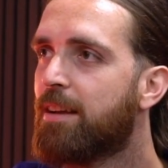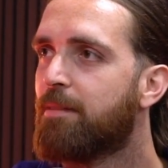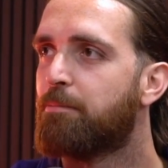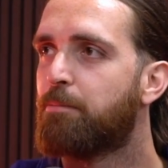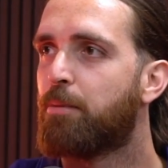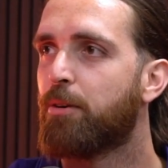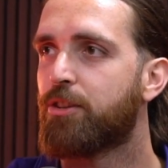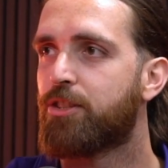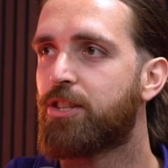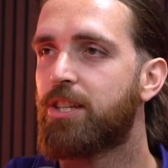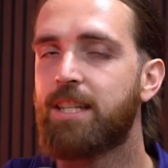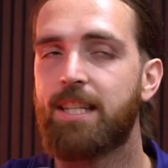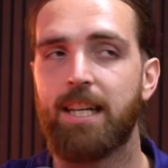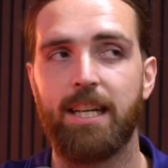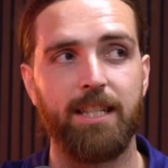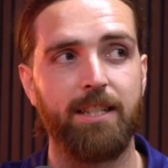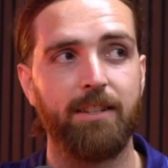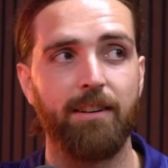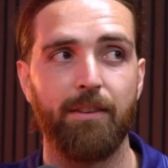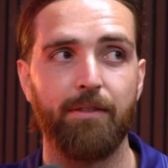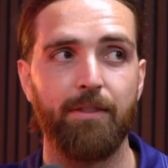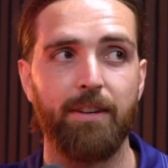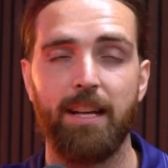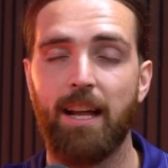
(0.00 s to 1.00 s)
But she texts
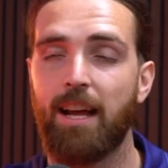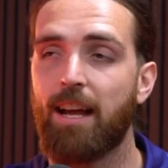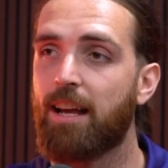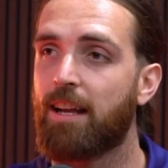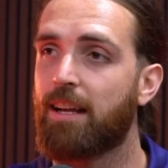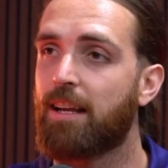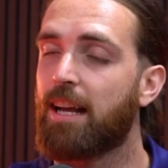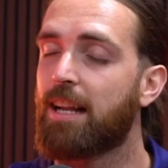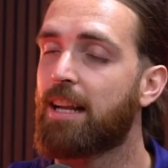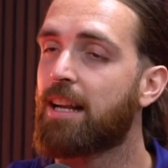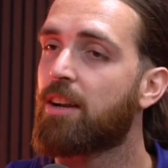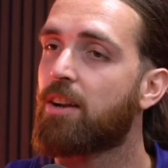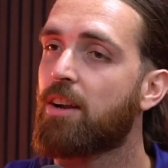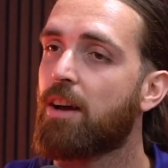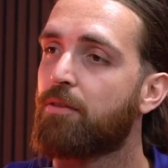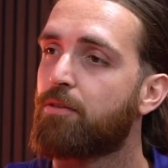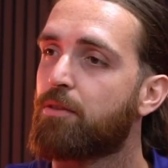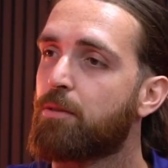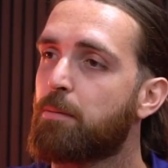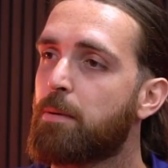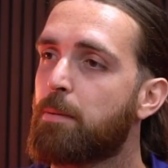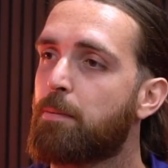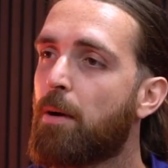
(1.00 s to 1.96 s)
her every day, and I don't have to be